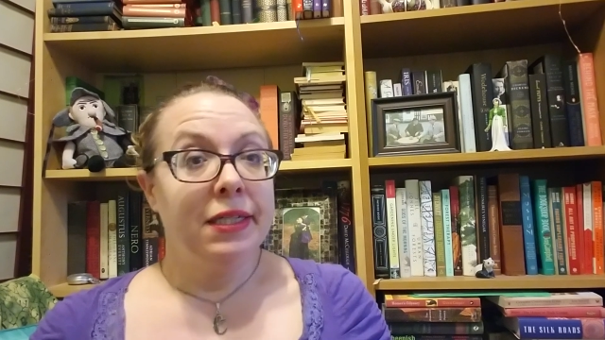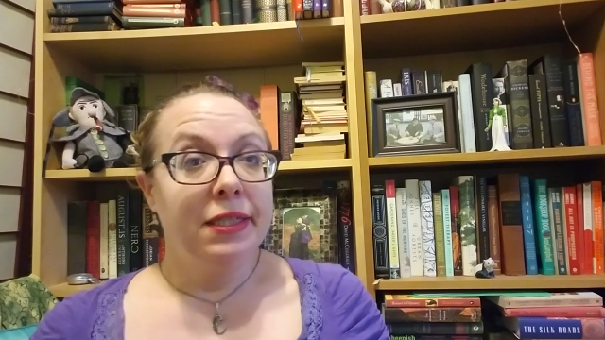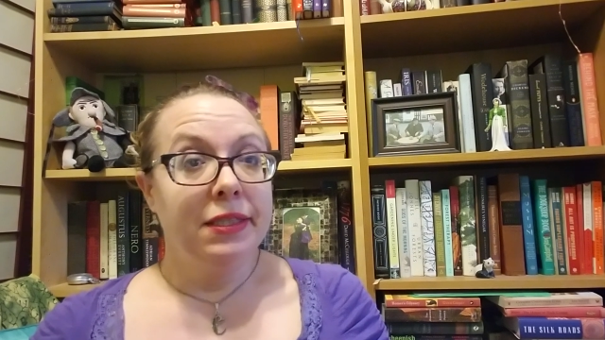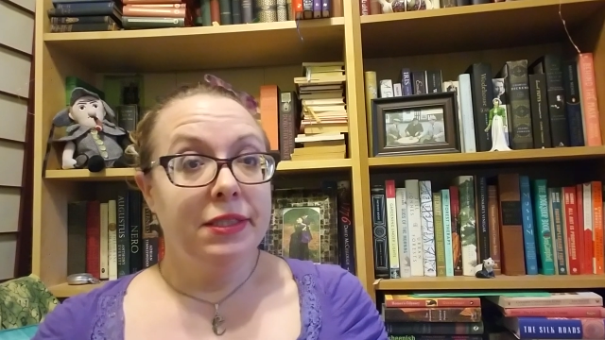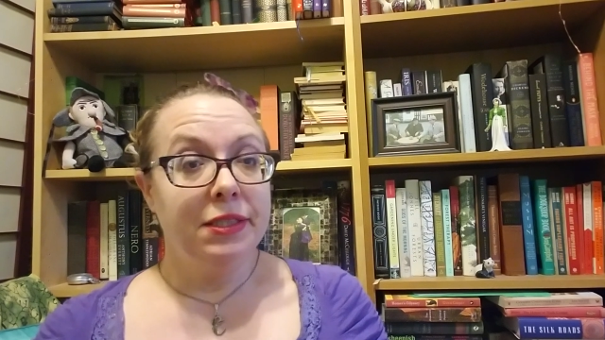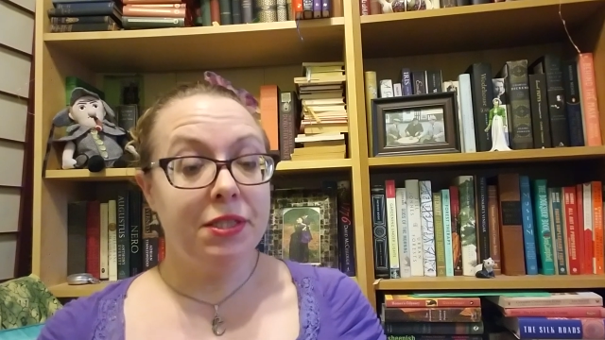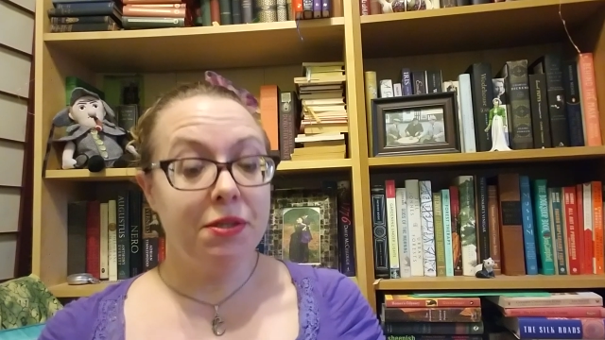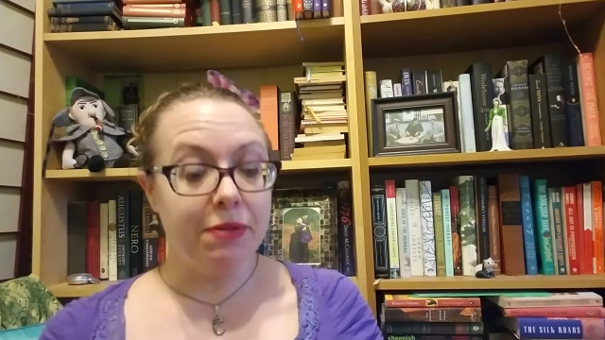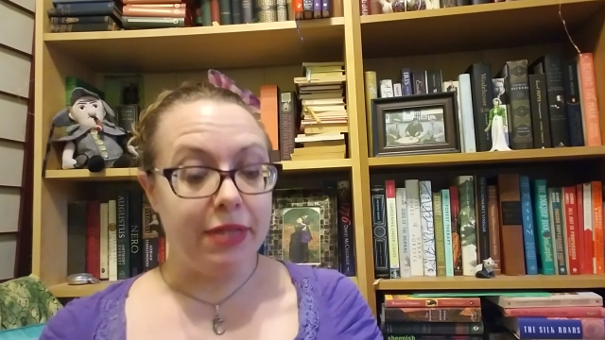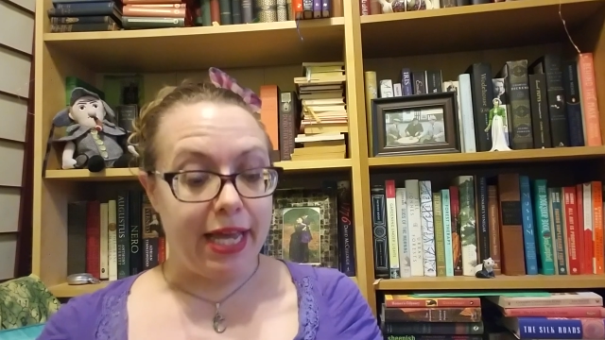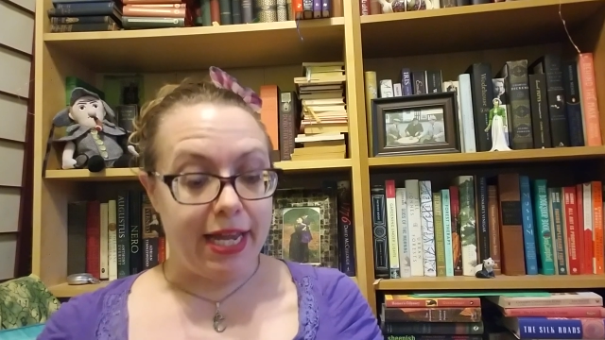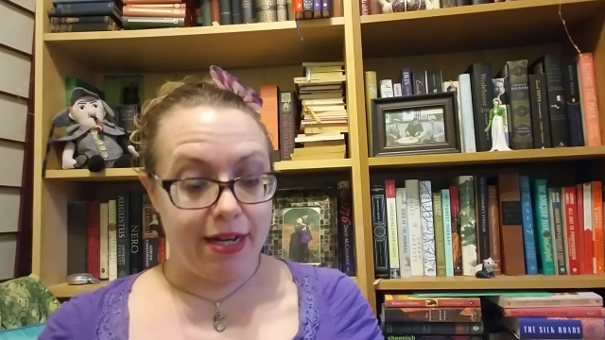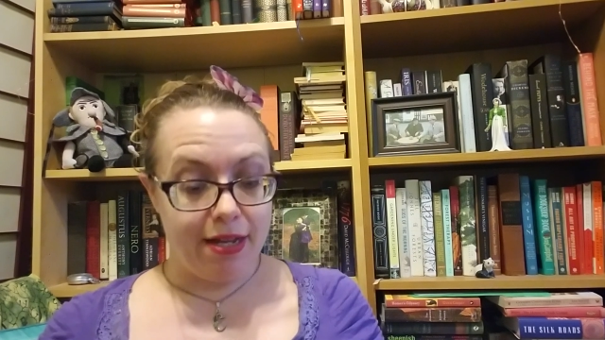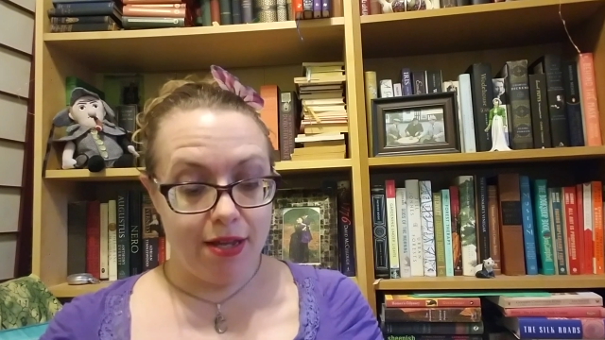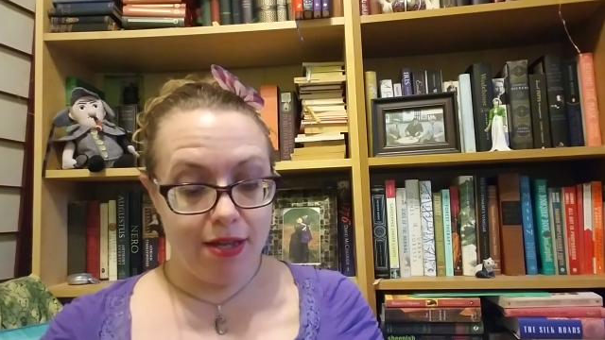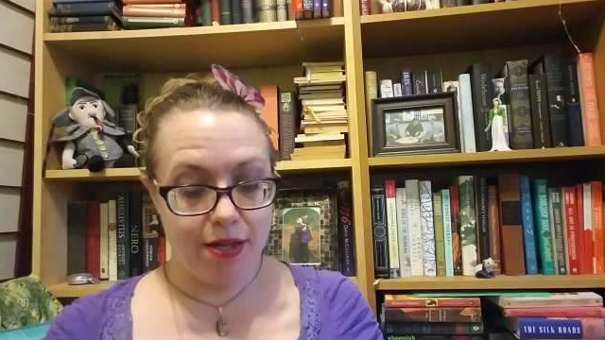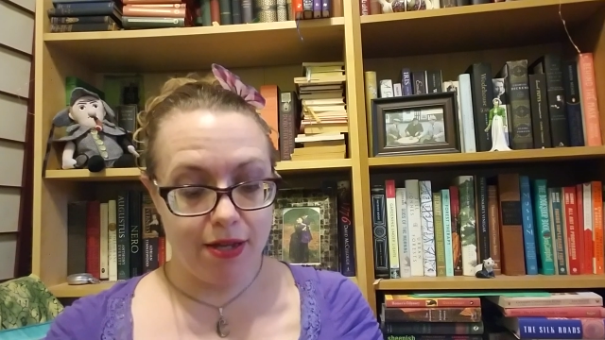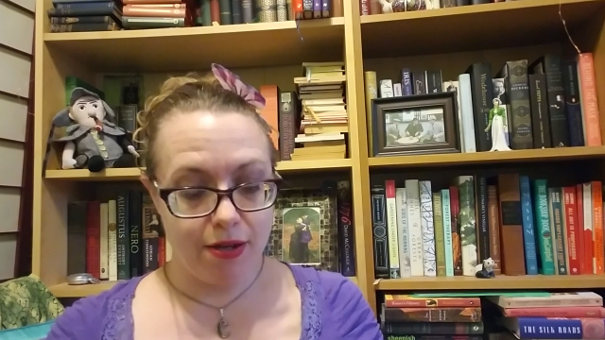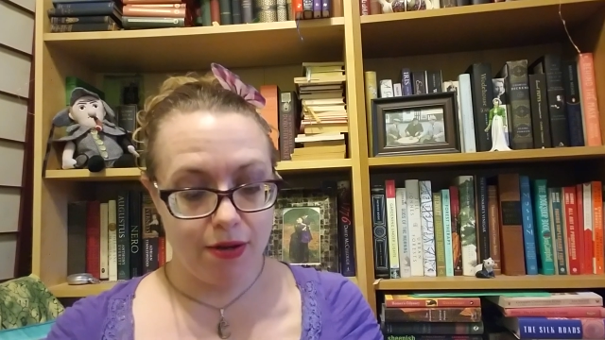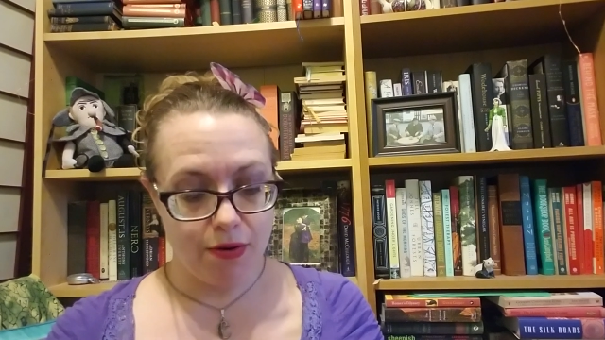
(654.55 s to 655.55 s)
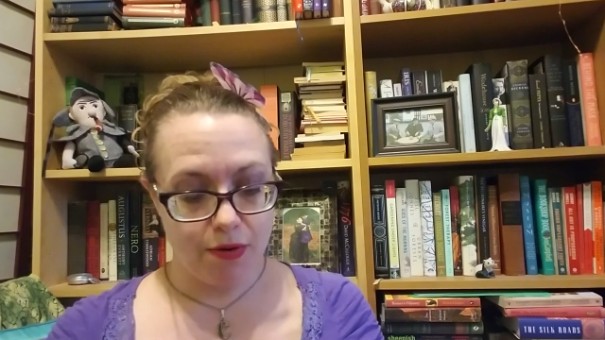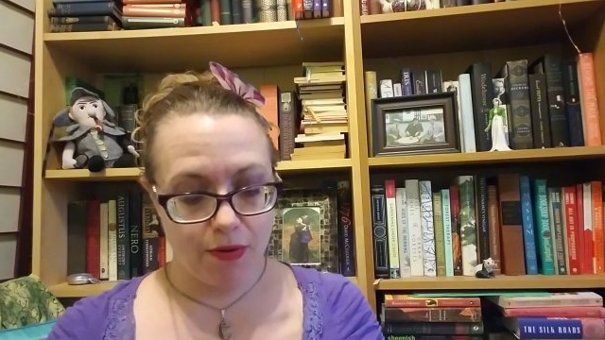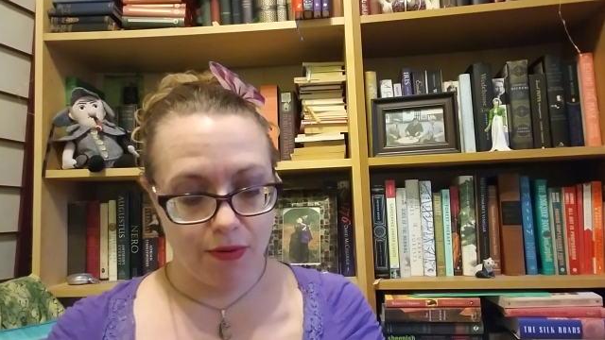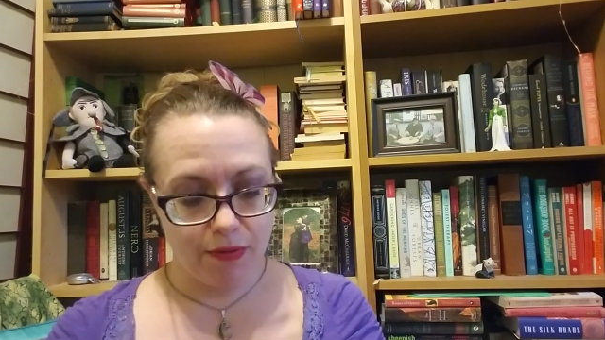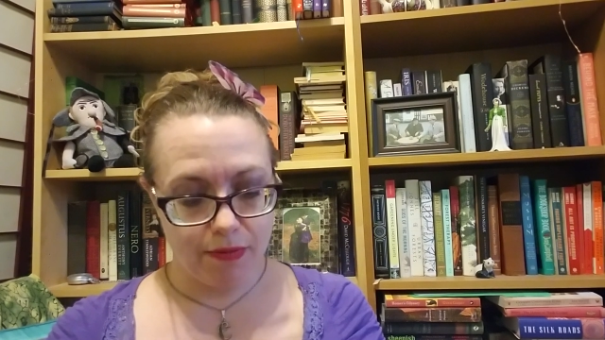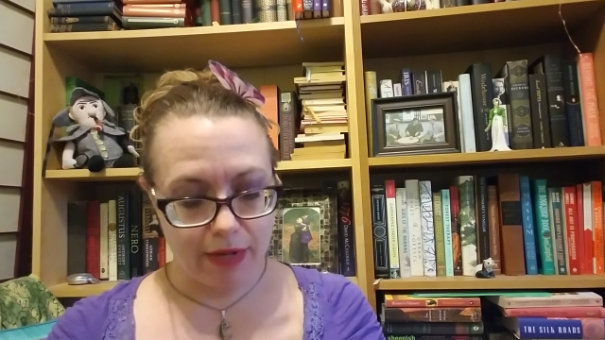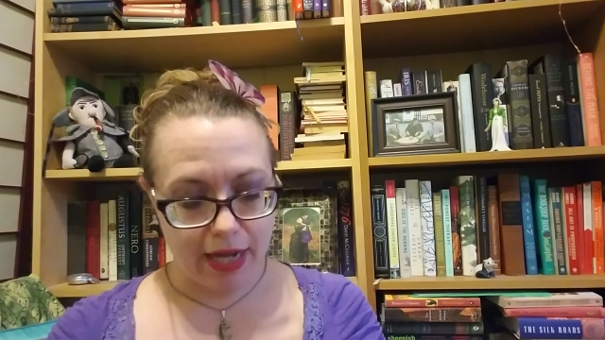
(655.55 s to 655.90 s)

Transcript: too late, I